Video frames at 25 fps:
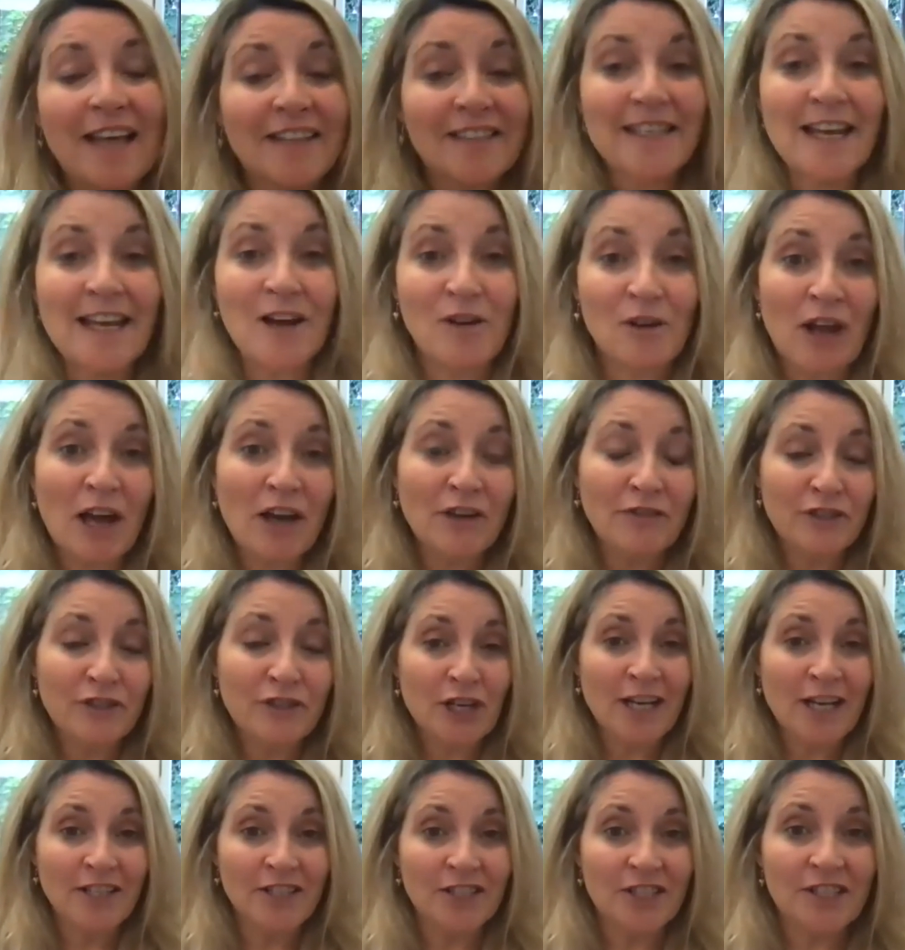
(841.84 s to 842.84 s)
how life's
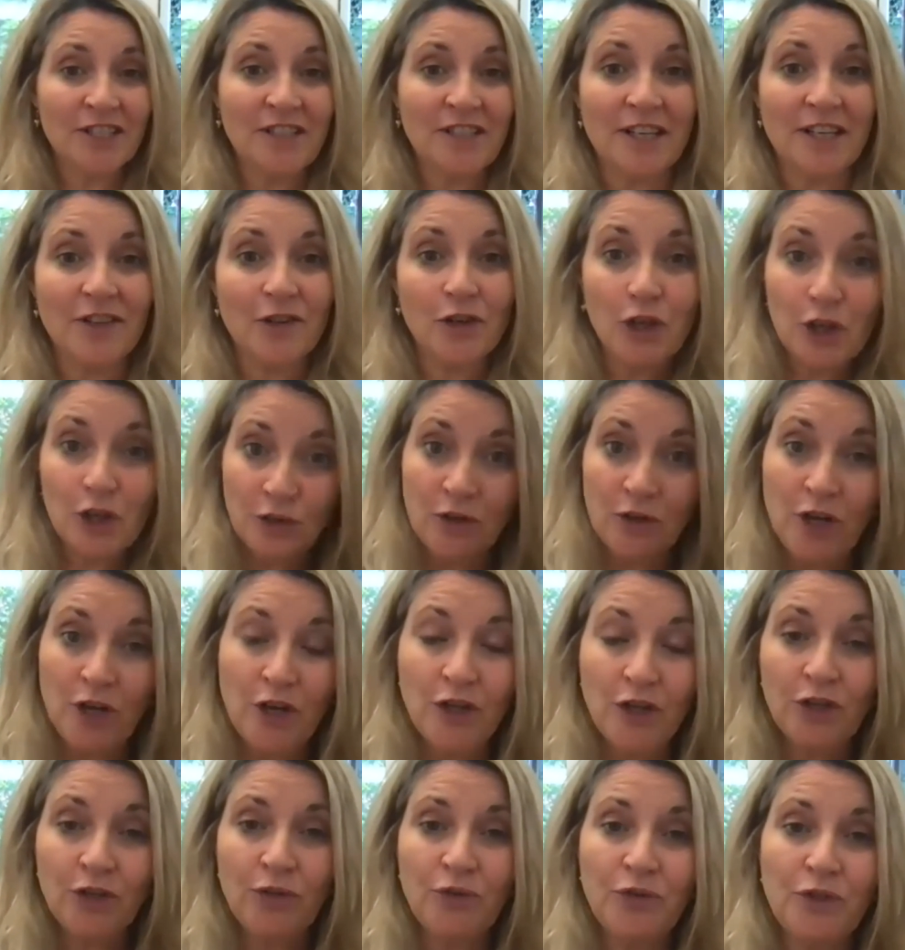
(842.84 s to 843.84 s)
changed, isn't it? That you
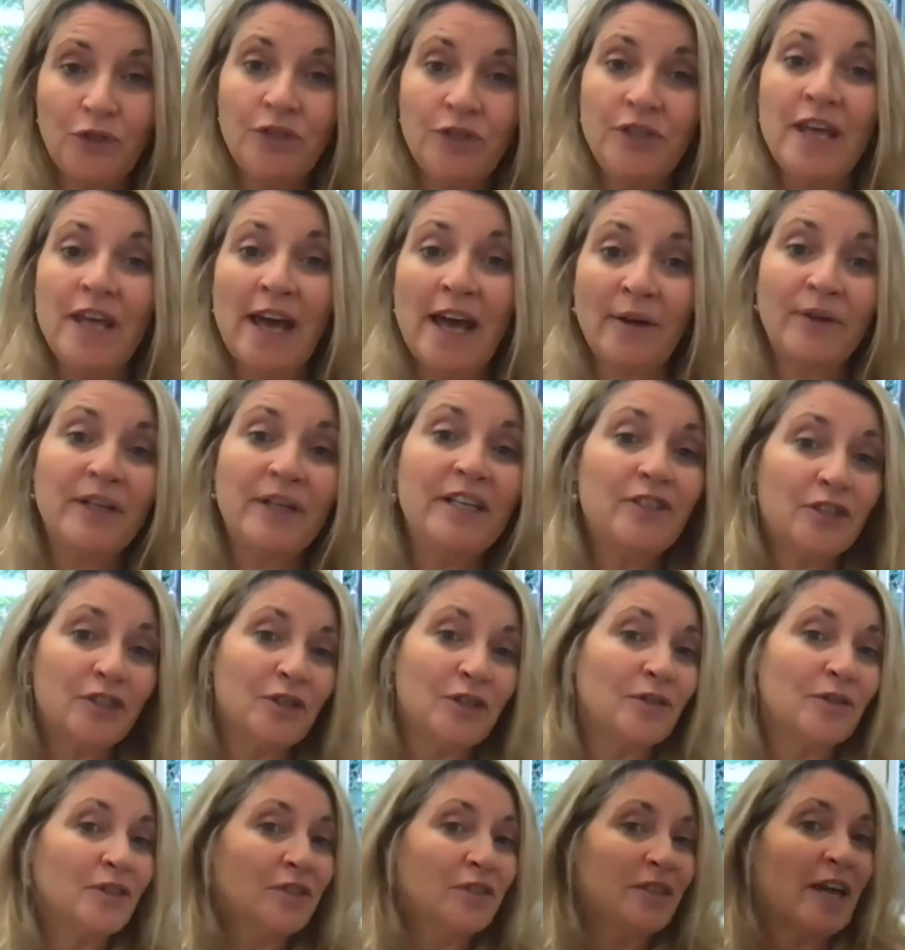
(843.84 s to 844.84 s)
now need to
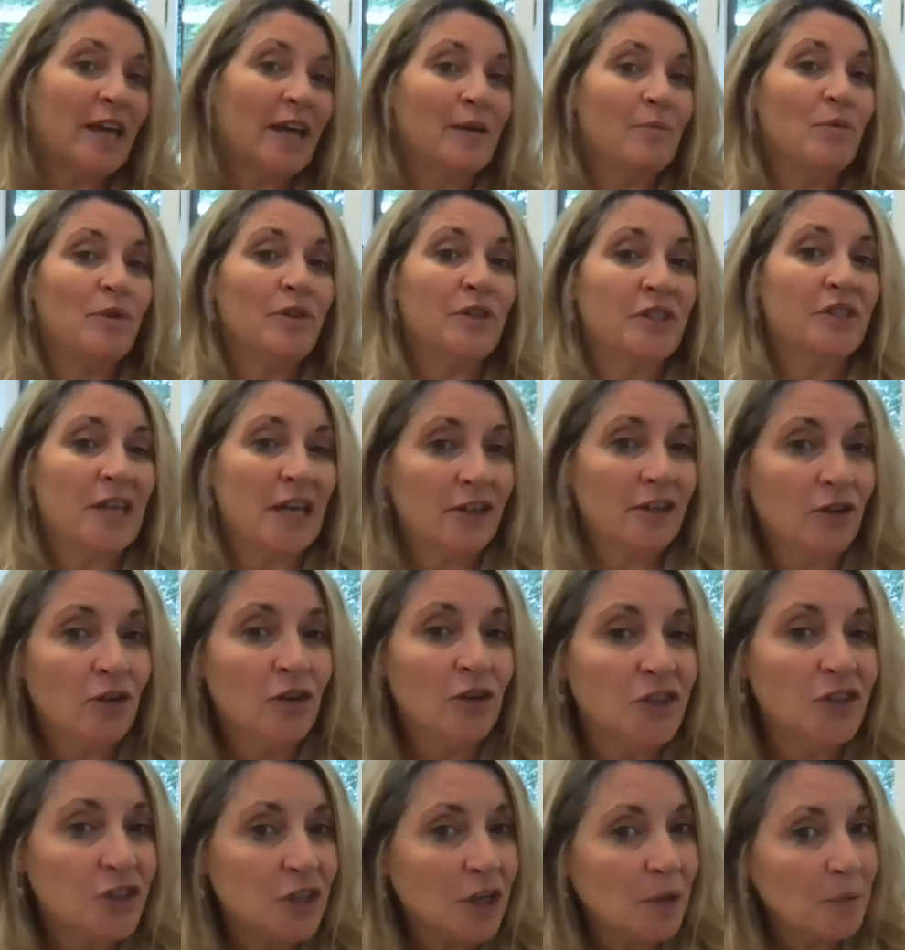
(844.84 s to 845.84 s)
do the same with the
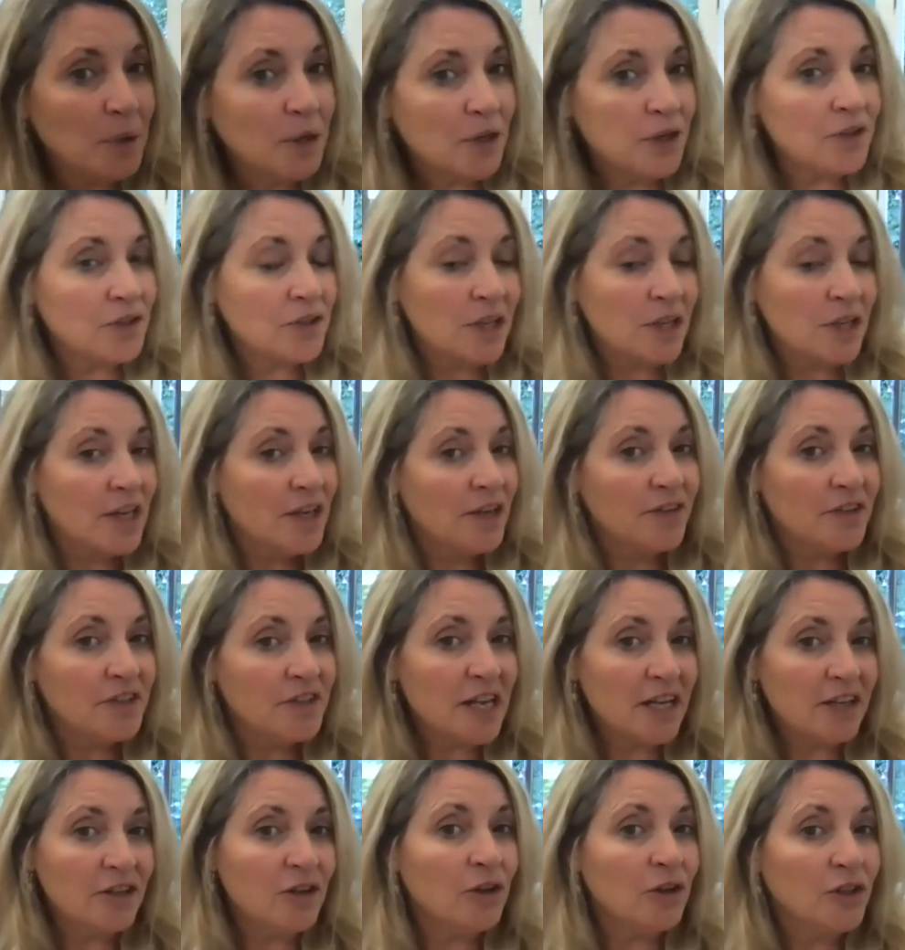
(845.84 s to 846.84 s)
technology, because the
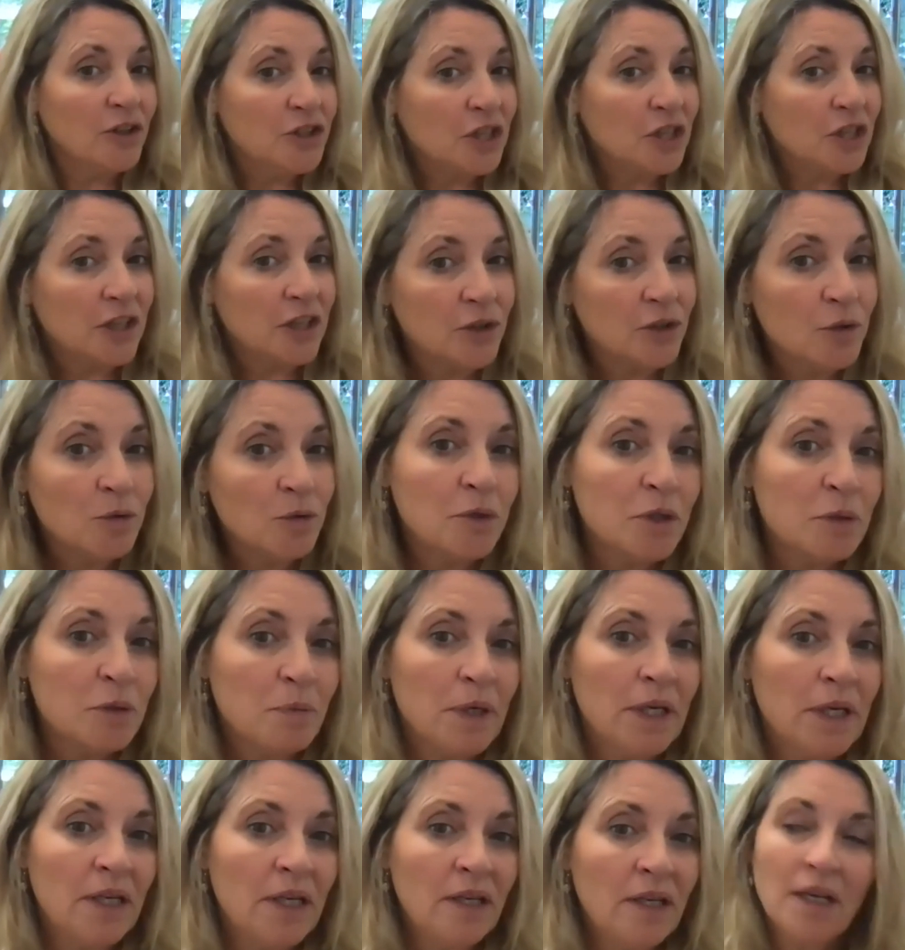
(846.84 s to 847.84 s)
technology can almost
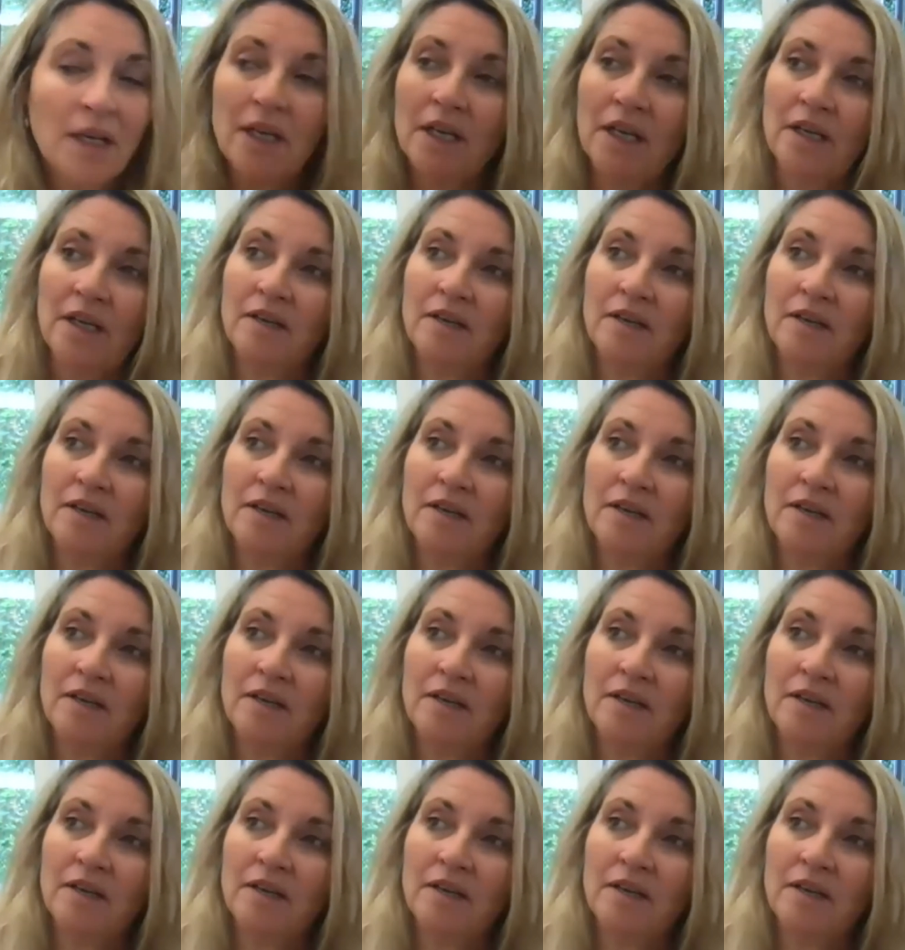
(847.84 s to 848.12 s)
be